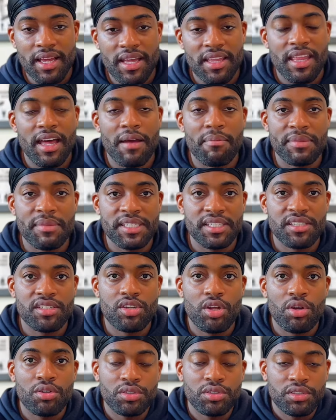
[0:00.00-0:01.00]
that means
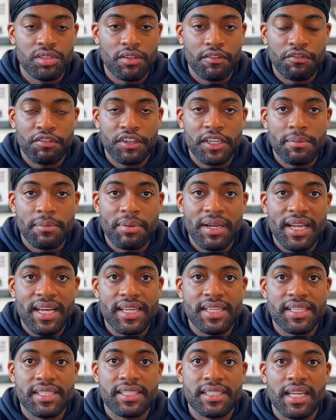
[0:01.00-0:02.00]
those three
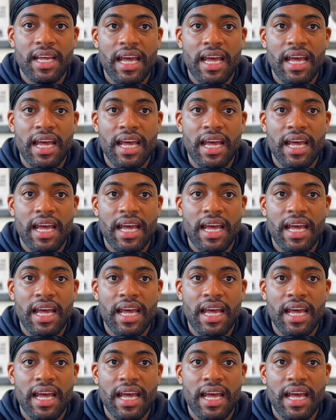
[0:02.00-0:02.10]
players